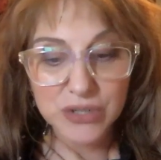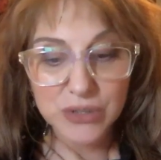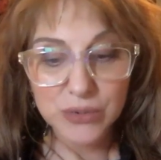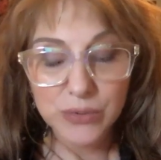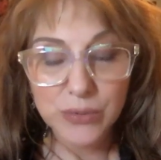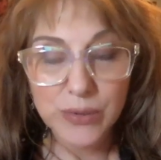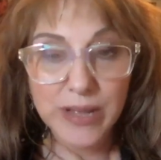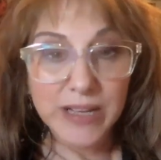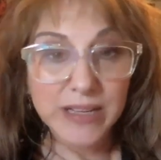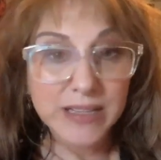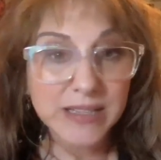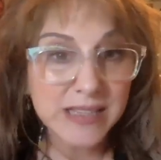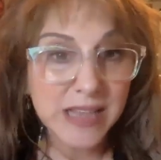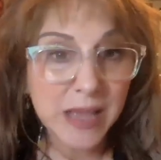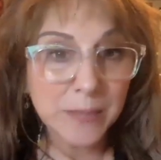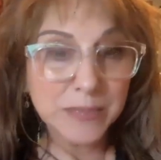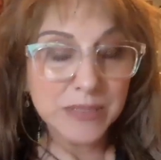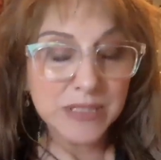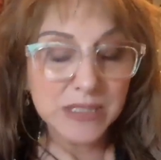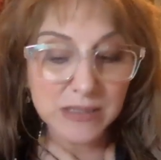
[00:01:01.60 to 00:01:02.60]
to
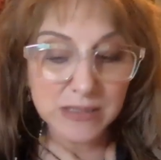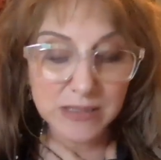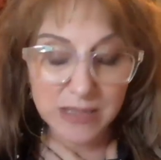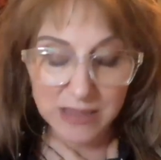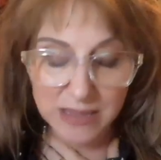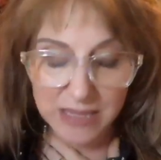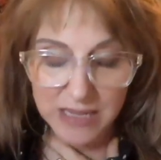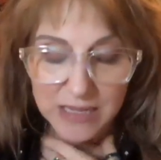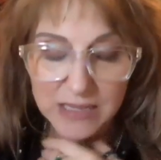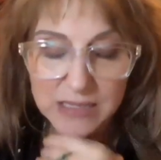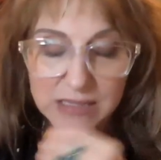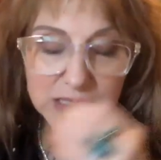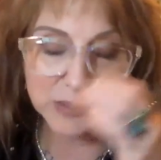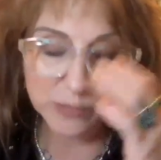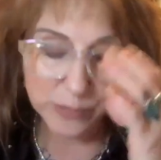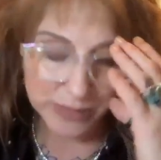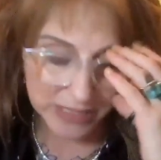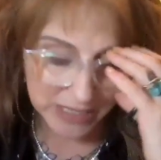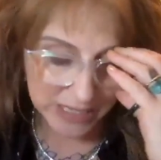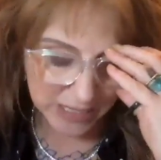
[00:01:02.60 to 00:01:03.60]
accept the things that
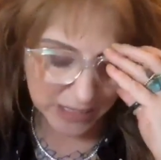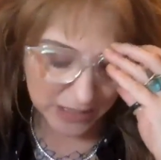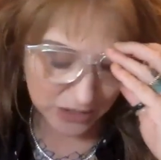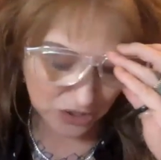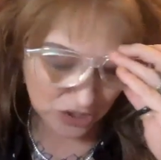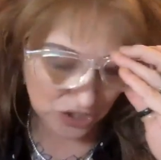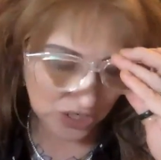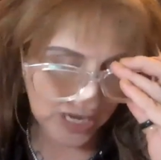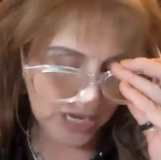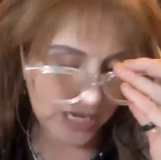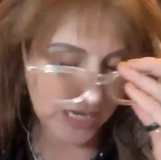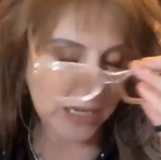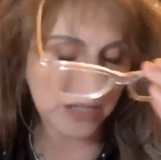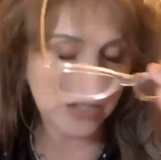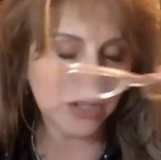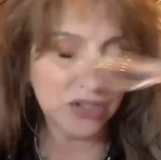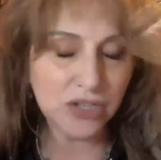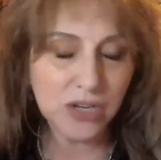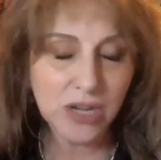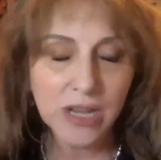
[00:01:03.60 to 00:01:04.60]
we can't
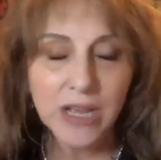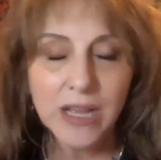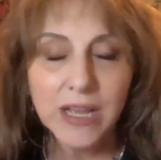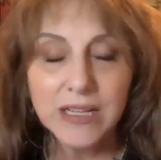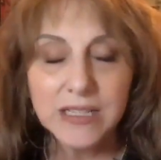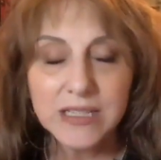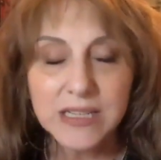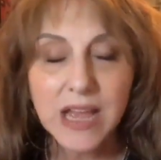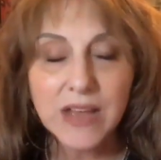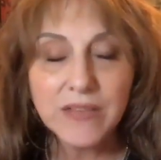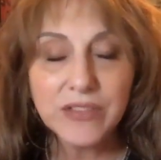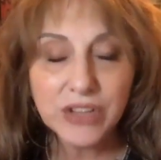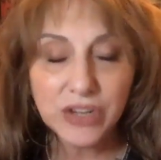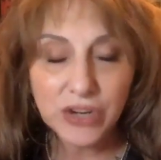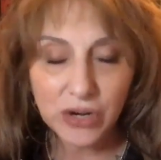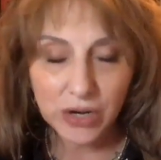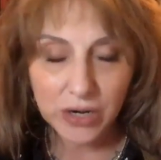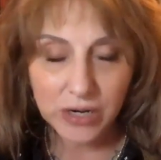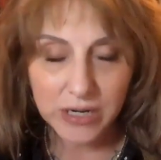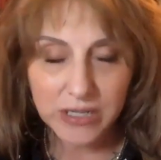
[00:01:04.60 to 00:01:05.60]
change, to have the
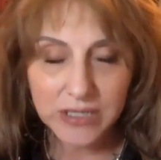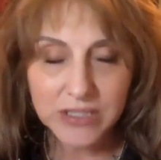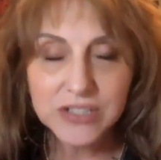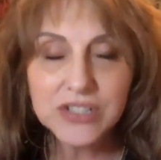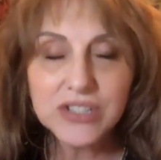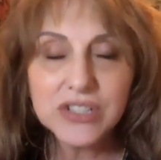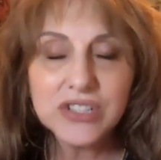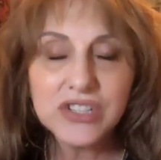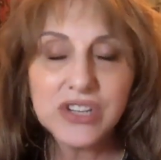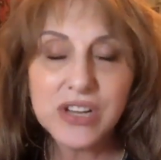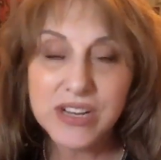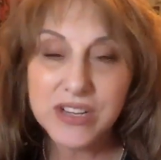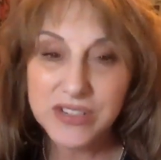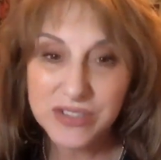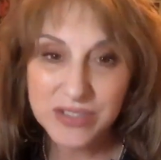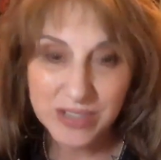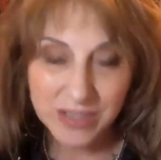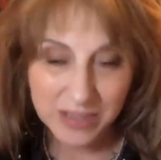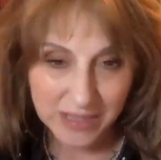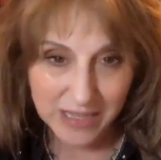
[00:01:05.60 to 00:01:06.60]
courage to
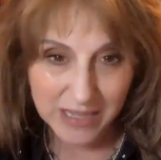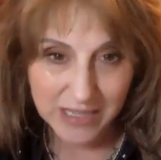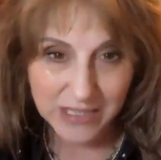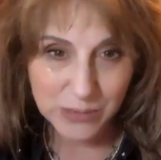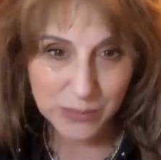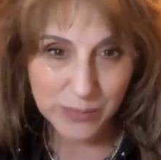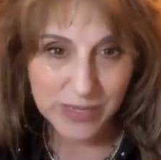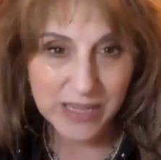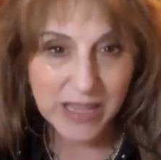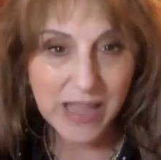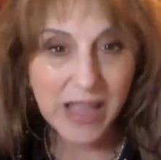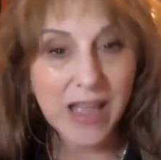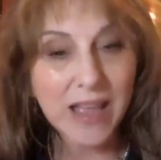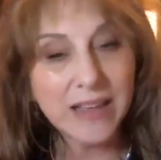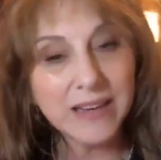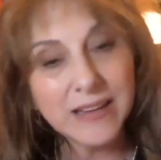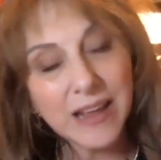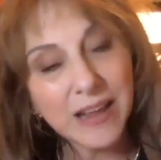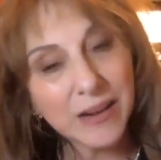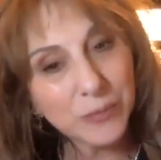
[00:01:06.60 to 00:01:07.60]
change the things we
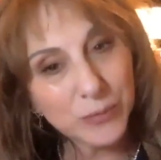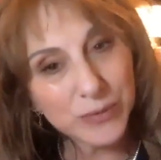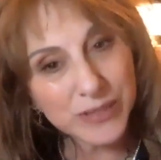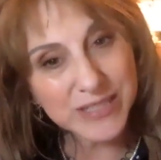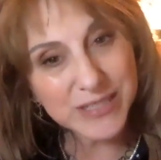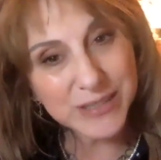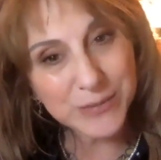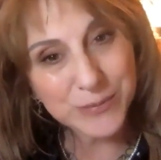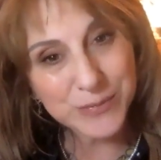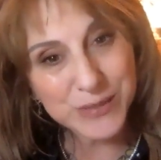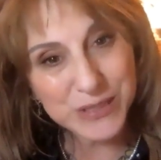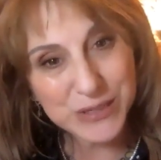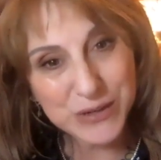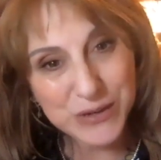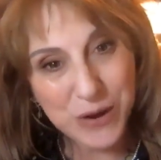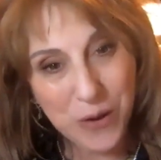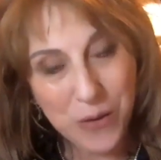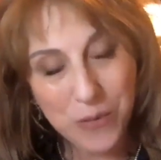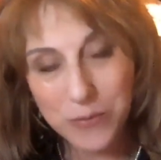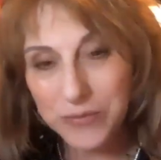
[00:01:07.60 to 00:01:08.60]
can, and wisdom to
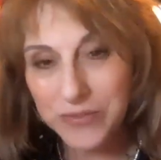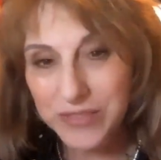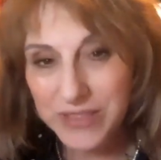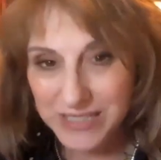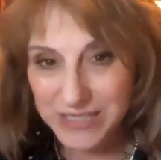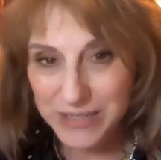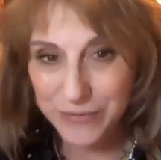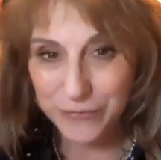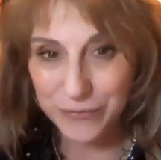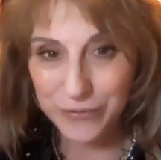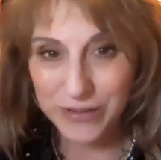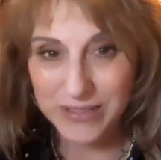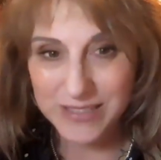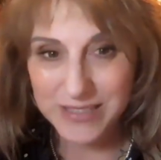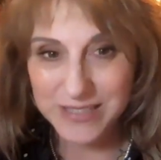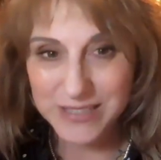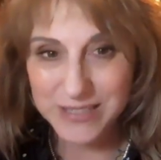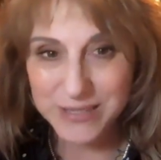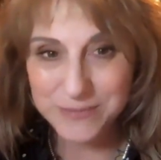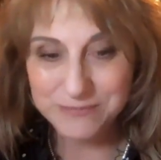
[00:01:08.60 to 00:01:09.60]
know the
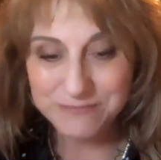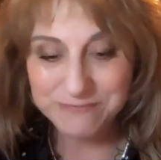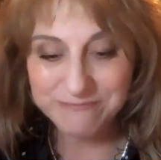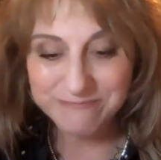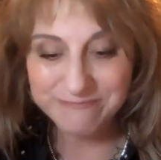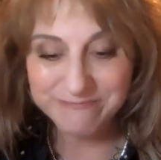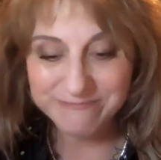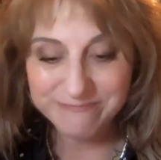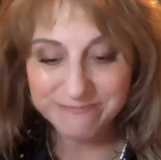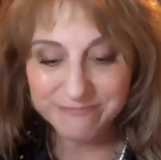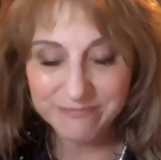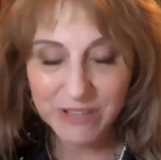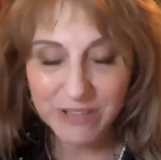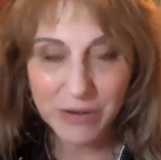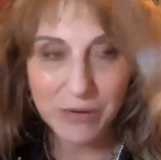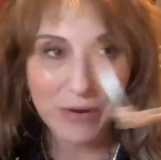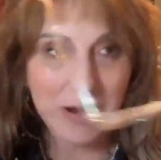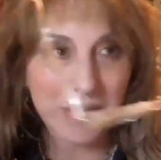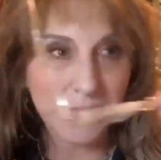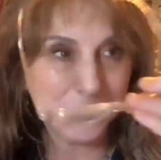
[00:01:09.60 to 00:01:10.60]
difference.
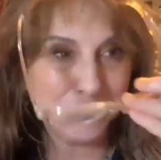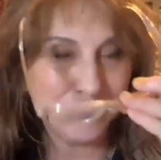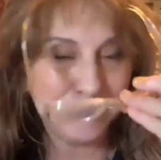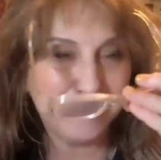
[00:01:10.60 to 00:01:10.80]
Right.